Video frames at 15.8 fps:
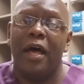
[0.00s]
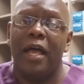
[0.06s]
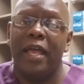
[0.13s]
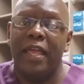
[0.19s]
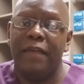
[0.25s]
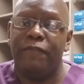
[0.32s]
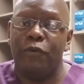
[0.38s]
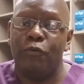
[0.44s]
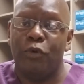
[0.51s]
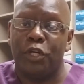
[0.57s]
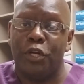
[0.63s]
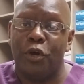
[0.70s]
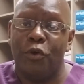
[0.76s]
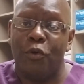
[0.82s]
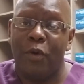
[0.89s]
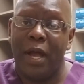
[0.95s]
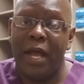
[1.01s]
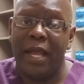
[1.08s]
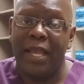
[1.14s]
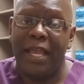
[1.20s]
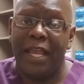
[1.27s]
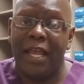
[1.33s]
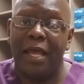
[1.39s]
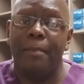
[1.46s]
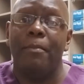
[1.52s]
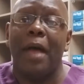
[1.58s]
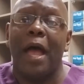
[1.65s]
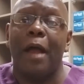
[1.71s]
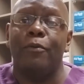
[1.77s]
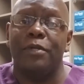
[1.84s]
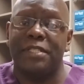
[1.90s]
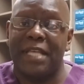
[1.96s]
If you want to know who I am,
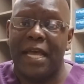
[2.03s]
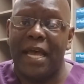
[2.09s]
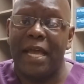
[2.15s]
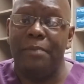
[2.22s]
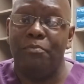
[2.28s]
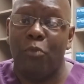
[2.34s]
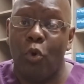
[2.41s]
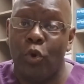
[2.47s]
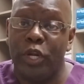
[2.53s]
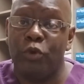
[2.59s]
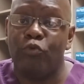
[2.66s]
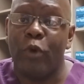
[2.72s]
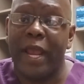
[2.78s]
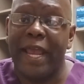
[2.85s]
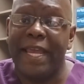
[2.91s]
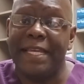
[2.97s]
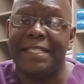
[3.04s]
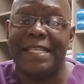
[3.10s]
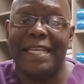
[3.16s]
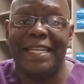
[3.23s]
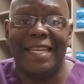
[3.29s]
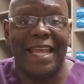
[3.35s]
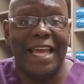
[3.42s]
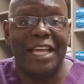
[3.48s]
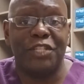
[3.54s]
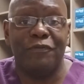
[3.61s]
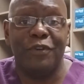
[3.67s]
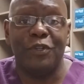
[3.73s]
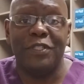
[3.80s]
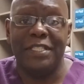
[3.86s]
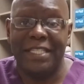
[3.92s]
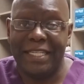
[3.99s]
I reside, born and raised in
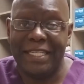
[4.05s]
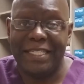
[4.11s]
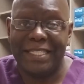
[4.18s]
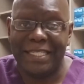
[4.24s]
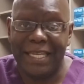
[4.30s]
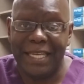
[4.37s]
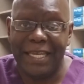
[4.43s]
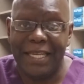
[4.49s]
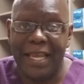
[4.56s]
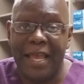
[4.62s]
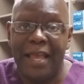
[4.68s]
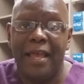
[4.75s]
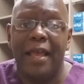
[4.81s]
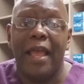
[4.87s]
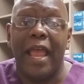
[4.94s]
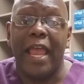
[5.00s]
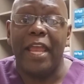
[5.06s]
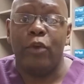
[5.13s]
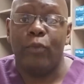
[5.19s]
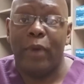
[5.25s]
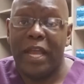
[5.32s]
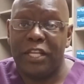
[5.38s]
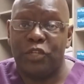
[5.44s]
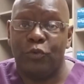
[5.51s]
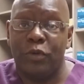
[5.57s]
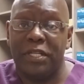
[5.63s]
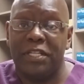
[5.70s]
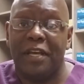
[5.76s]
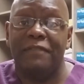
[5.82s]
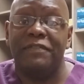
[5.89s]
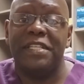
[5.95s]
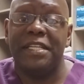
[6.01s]
Nashville, Tennessee, a graduate
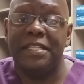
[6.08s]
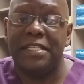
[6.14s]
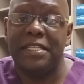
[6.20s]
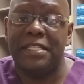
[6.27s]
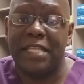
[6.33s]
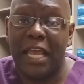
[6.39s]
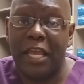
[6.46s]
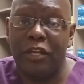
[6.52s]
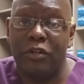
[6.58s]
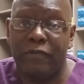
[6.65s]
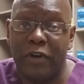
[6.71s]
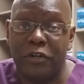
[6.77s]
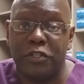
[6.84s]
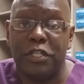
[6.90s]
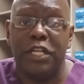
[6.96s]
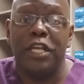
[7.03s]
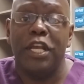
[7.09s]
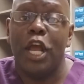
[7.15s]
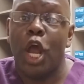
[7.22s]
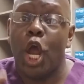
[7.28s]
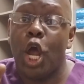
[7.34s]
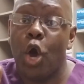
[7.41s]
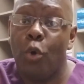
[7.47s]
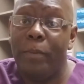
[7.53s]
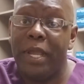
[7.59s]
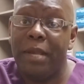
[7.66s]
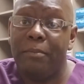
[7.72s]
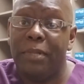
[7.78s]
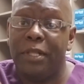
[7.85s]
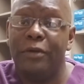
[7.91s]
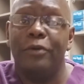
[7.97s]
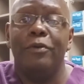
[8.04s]
of Tennessee State University, go Big
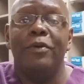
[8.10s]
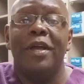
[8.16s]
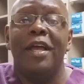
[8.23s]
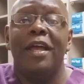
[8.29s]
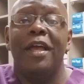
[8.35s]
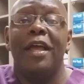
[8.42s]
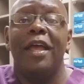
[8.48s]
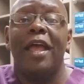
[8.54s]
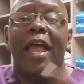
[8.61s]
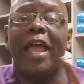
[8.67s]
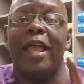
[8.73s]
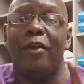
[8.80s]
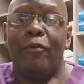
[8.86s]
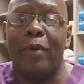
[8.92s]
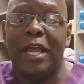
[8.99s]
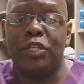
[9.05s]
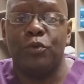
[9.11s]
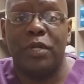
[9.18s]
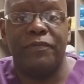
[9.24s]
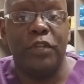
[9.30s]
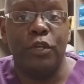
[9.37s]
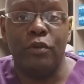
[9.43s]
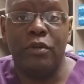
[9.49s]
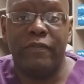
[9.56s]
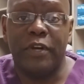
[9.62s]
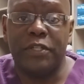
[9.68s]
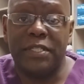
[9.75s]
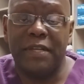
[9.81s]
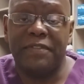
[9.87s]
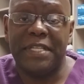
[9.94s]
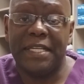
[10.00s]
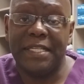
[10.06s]
Blue, a graduate of the University
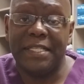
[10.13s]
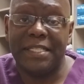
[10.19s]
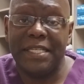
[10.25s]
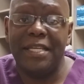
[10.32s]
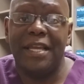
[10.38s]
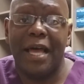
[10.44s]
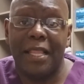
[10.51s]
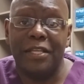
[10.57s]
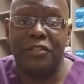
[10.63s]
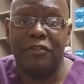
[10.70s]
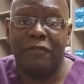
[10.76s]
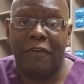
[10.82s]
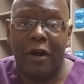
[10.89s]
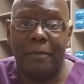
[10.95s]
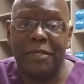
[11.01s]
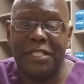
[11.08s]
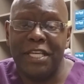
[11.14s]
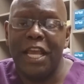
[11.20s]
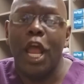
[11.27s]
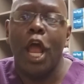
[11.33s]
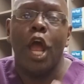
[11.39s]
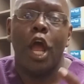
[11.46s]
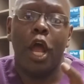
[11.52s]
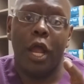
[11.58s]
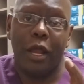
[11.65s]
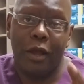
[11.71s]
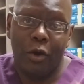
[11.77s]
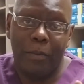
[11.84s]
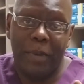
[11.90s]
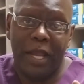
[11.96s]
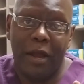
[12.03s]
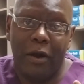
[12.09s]
of Tennessee College of Pharmacy, go
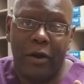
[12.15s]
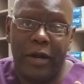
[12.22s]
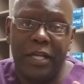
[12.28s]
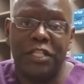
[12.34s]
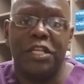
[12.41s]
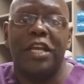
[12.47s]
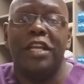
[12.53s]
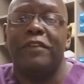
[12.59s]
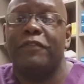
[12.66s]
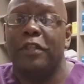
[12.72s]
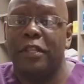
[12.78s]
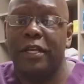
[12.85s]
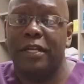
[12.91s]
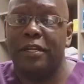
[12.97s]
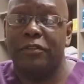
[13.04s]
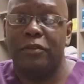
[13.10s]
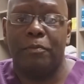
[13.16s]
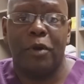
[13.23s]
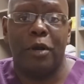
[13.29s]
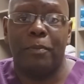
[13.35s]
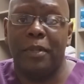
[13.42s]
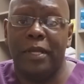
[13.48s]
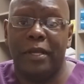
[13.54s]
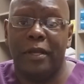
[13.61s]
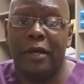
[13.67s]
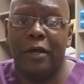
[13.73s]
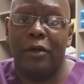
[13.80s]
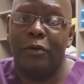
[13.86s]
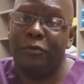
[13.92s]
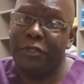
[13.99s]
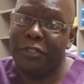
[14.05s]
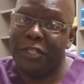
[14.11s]
Big Orange. And if you're looking at the purple and
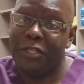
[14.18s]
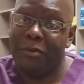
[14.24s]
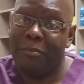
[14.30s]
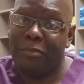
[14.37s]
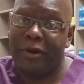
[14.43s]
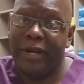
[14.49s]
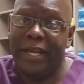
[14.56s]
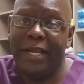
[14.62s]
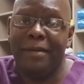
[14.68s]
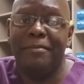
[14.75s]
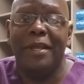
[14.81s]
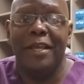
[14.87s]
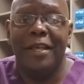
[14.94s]
gold and you see the brand,